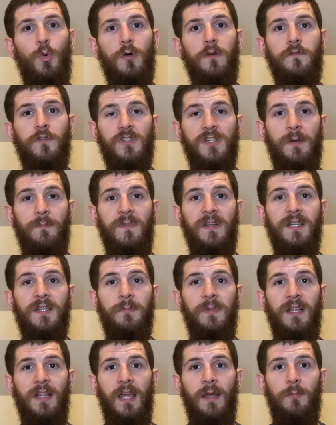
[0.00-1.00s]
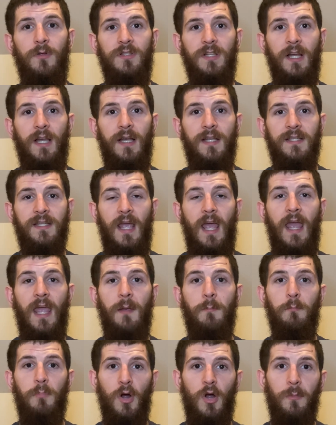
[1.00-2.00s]
for something to be labeled as a
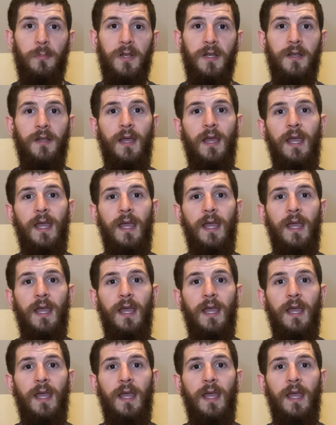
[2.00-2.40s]
bourbon,